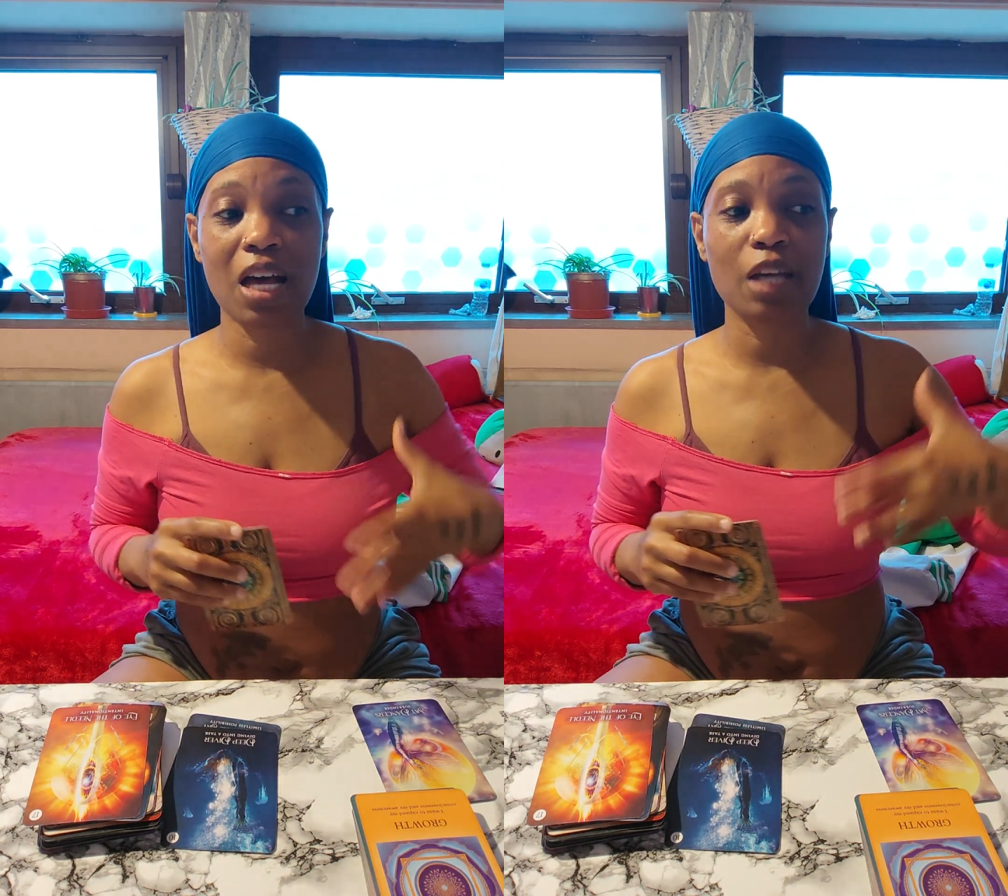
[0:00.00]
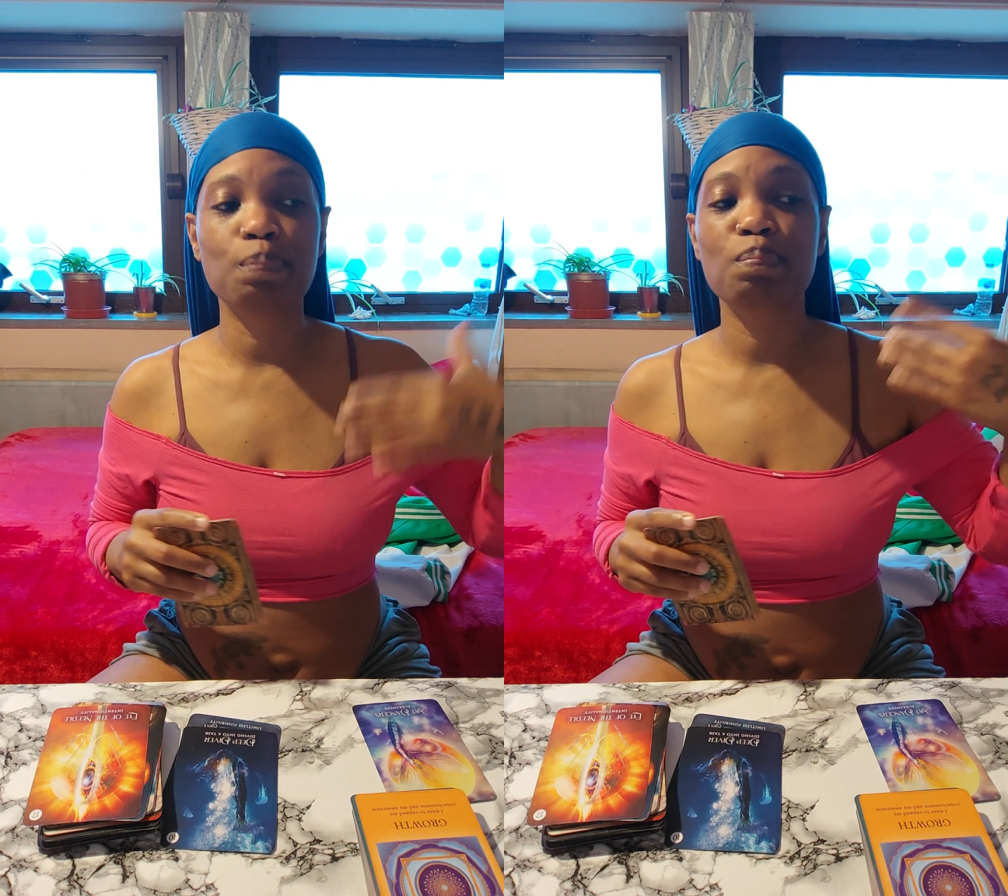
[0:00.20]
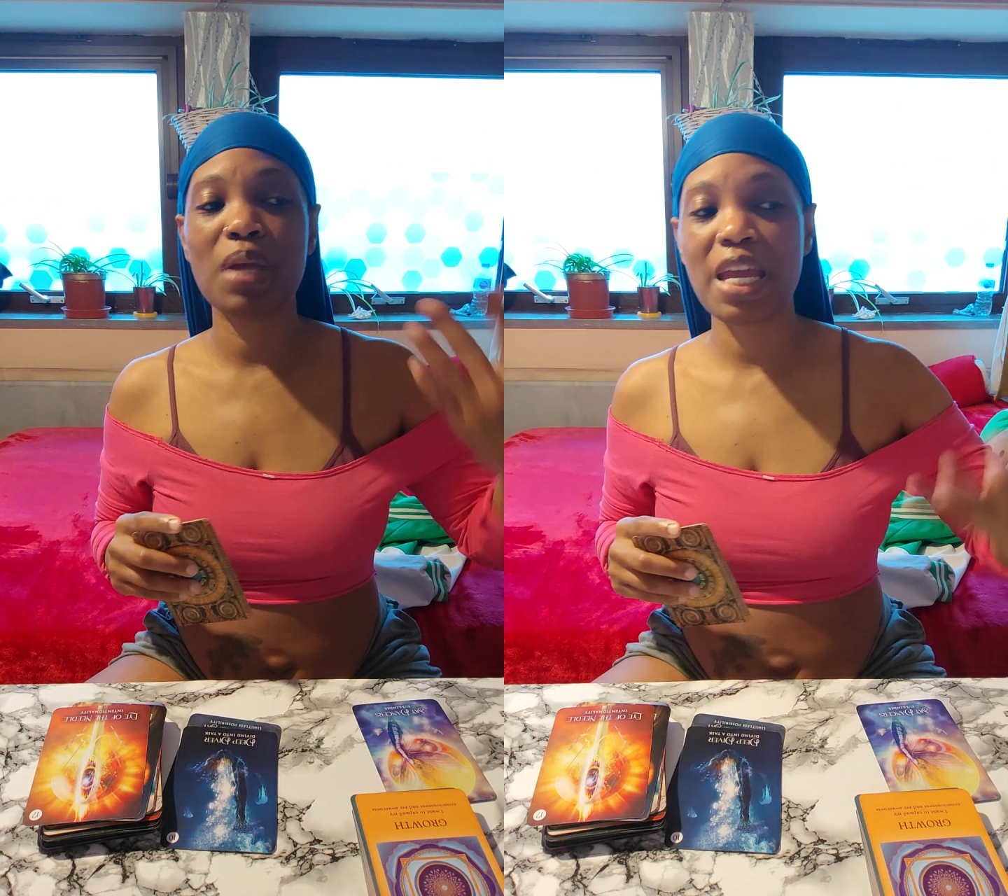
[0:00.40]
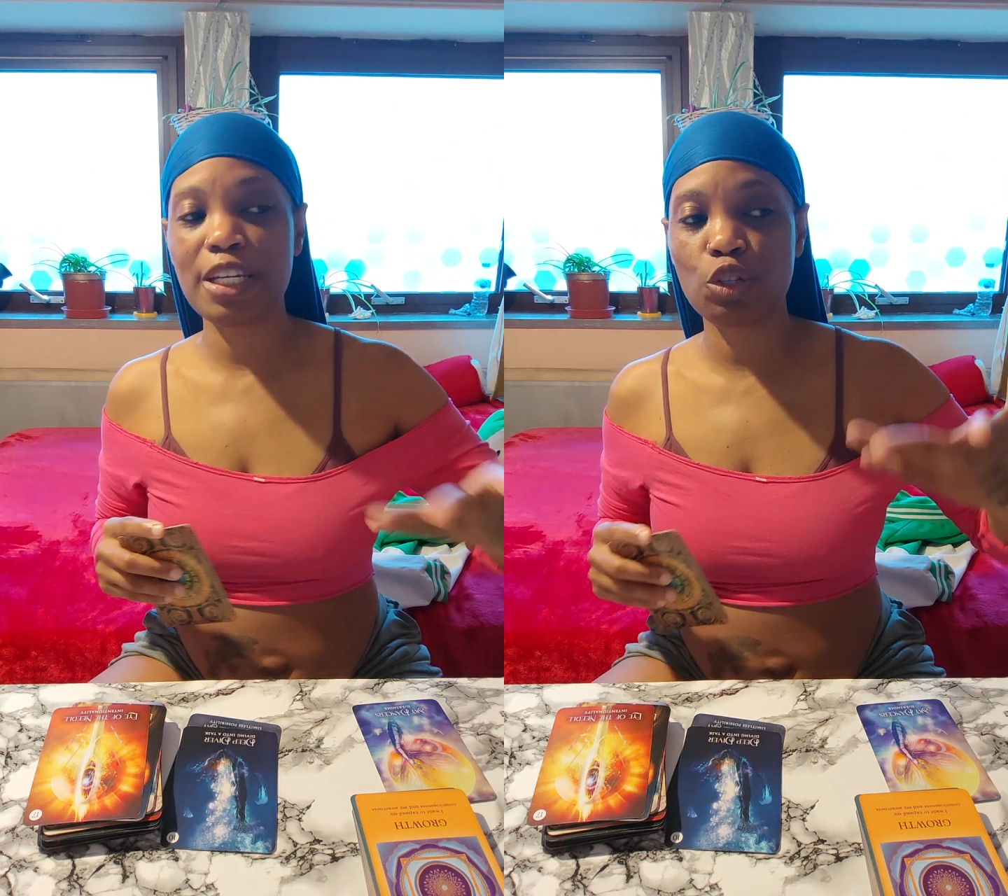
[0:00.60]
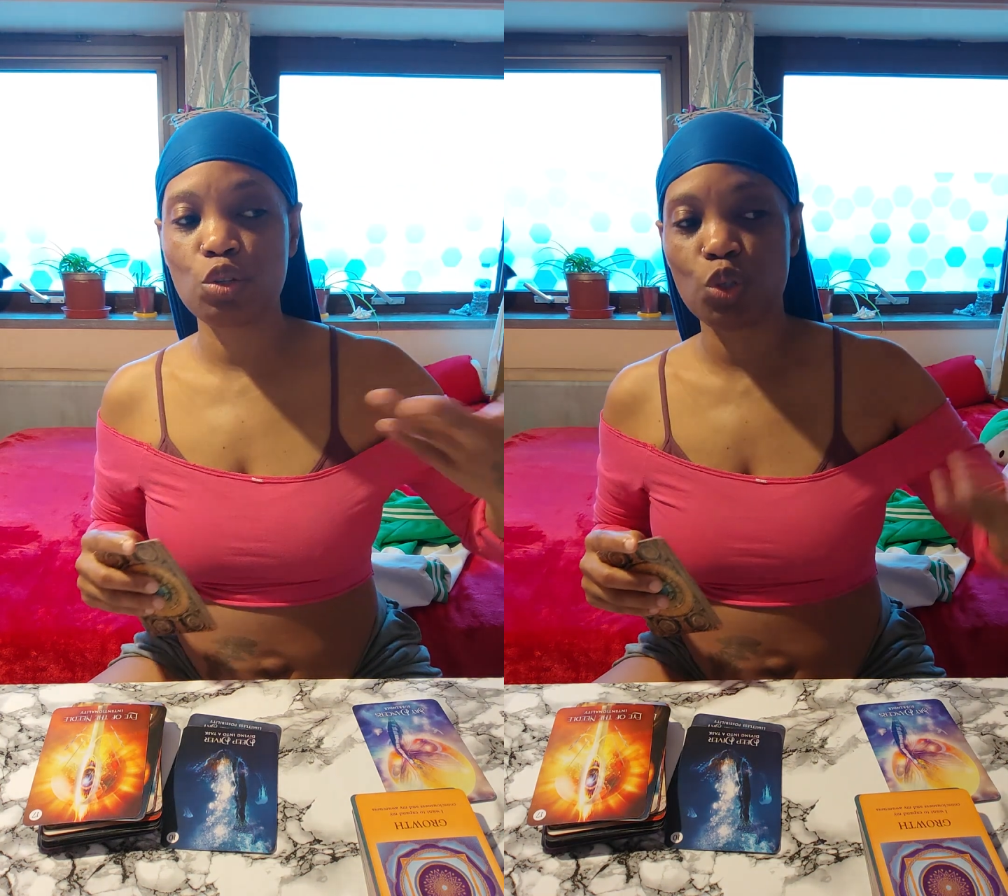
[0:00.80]
God
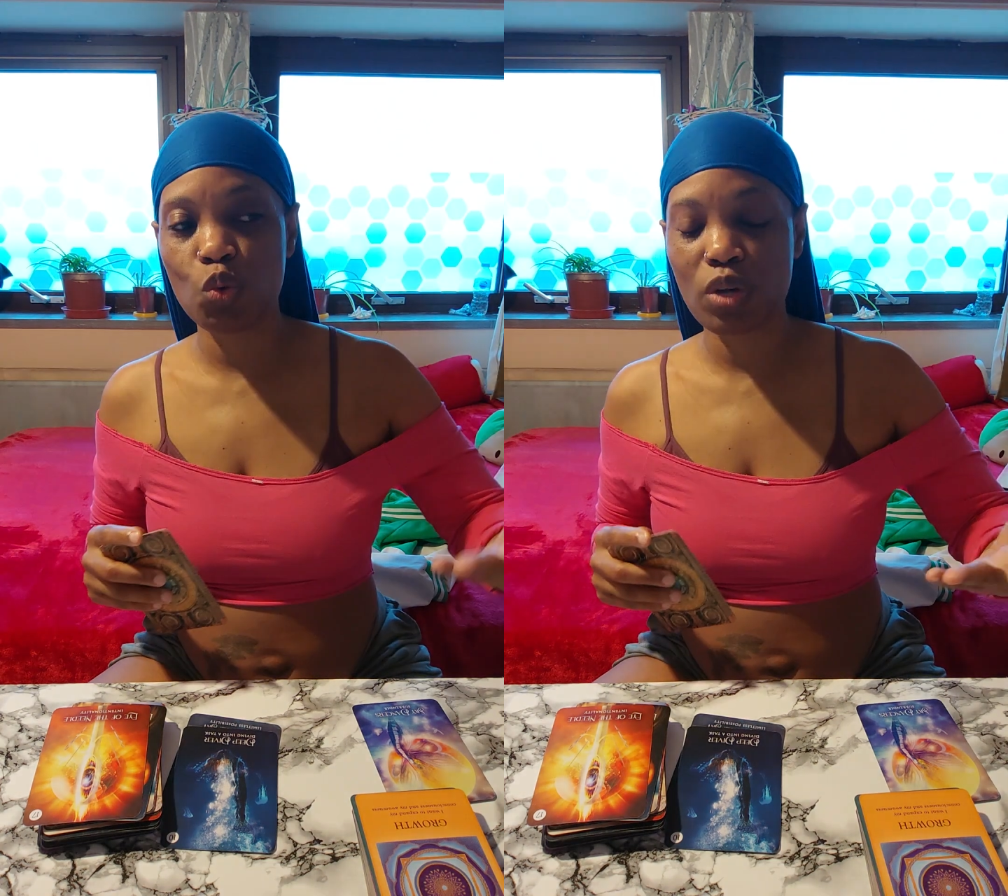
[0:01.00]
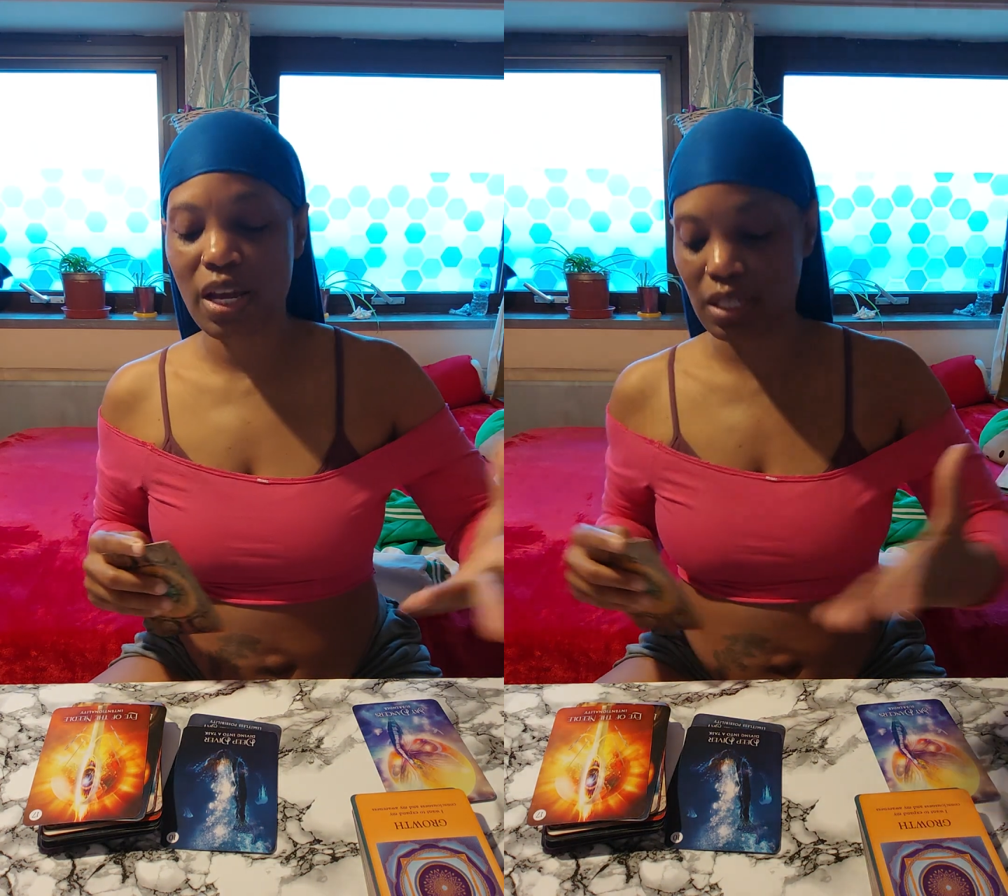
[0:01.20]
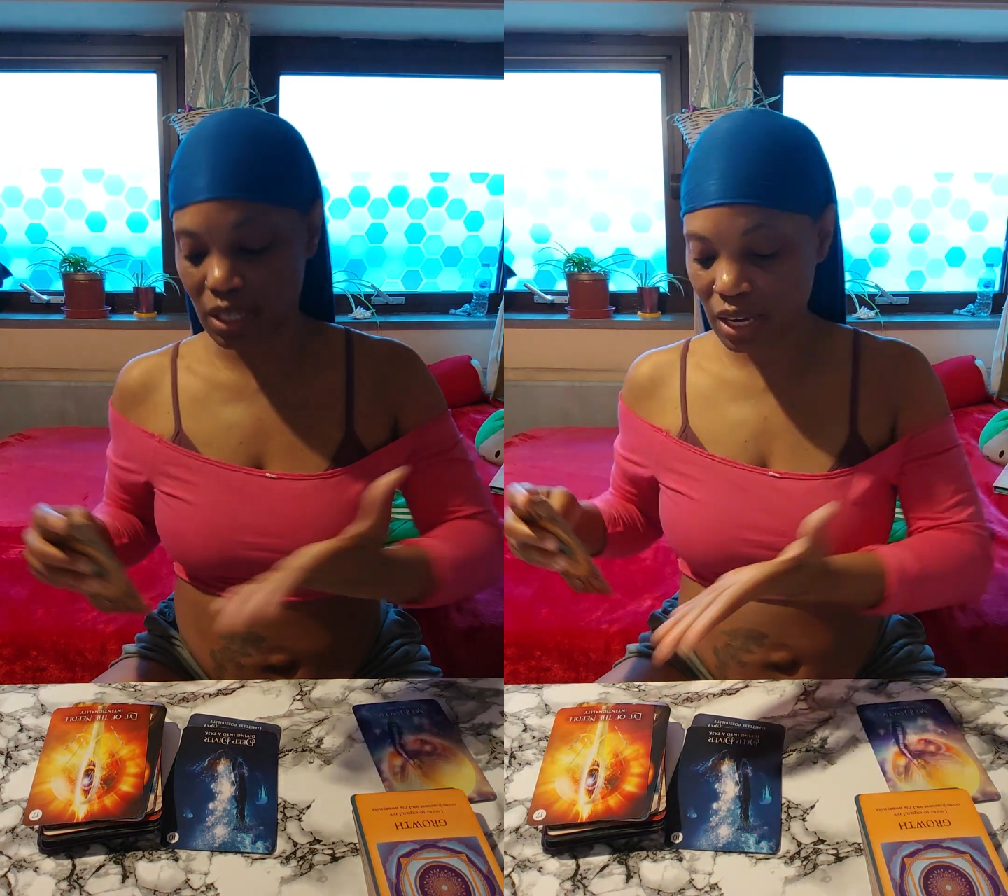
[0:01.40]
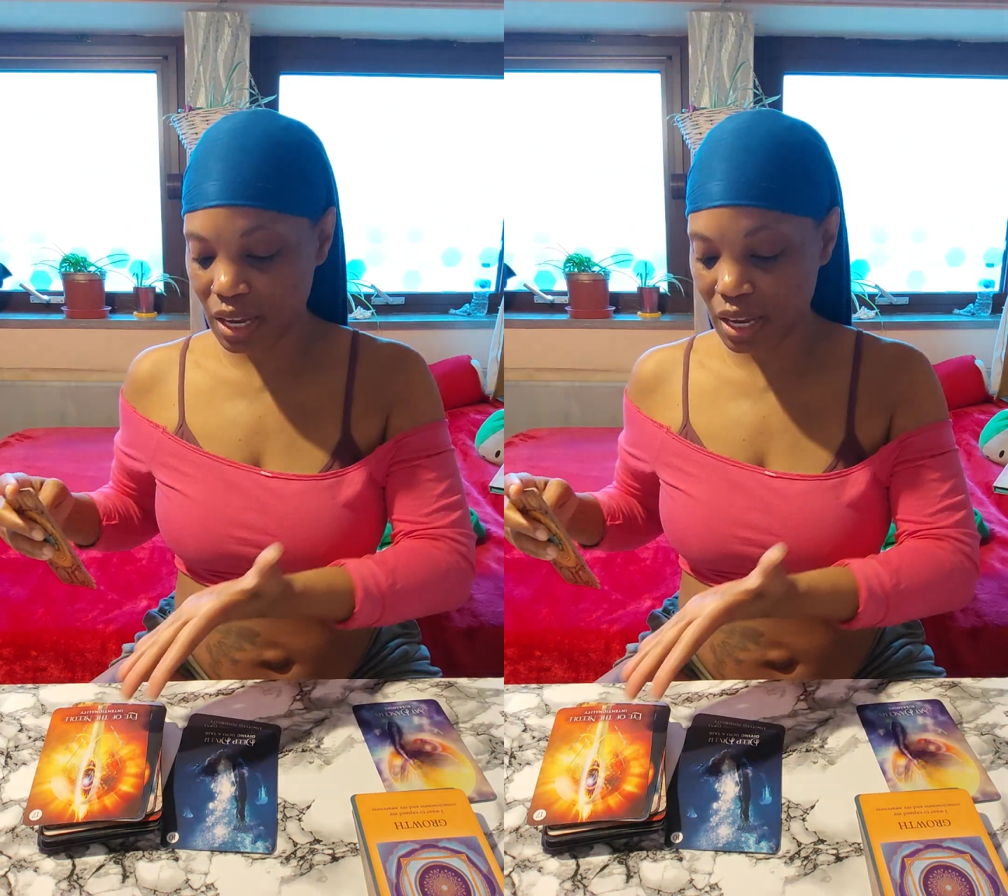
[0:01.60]
made you do that.